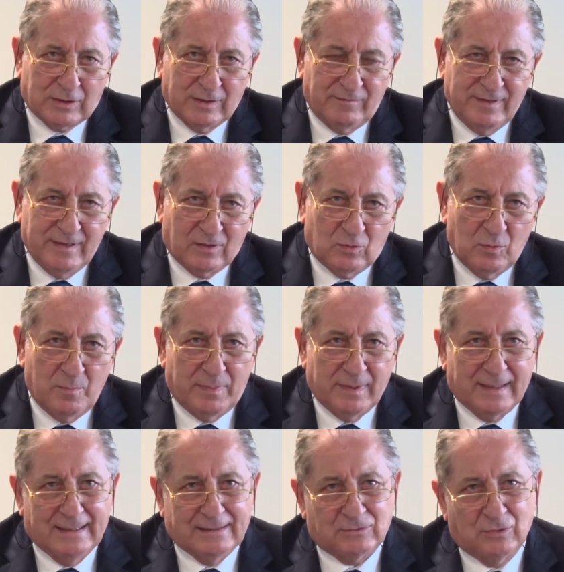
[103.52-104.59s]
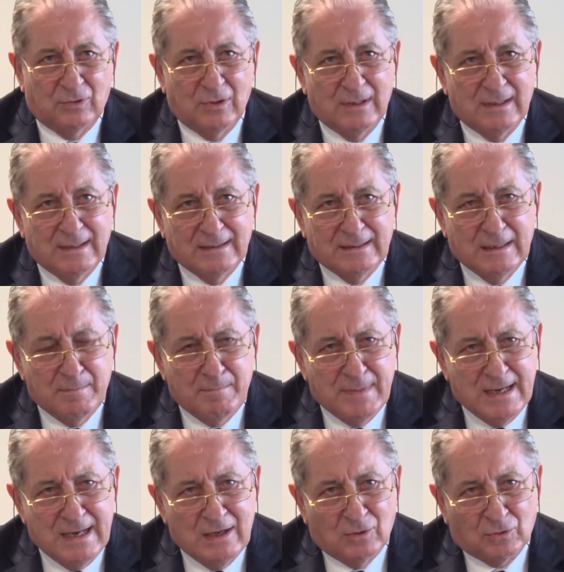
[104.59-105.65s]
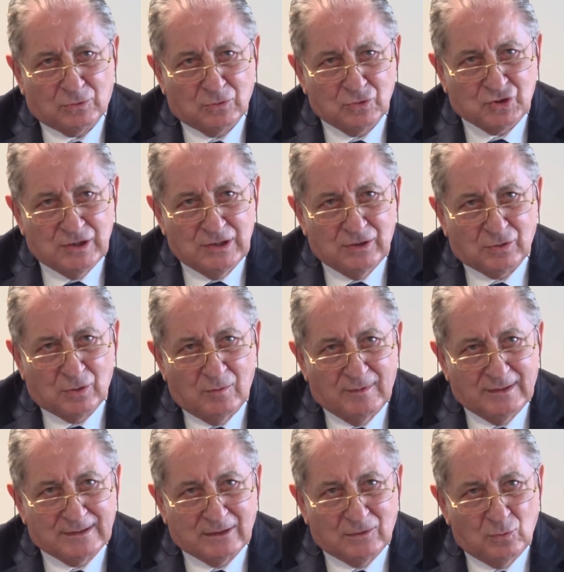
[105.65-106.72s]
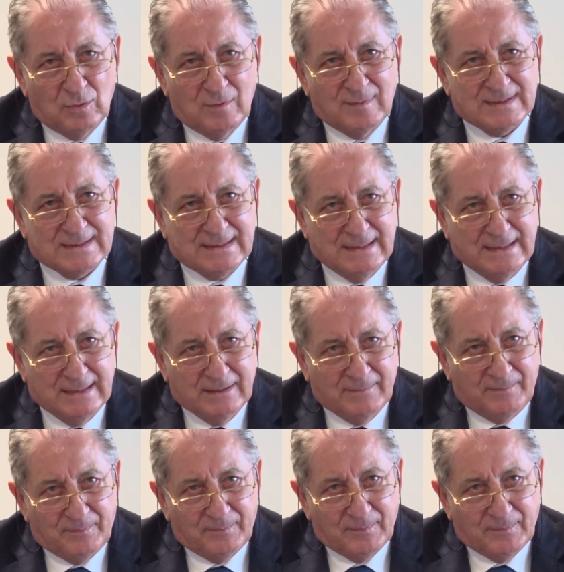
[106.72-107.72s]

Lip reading: He had bought it in Basel, Switzerland in 1892.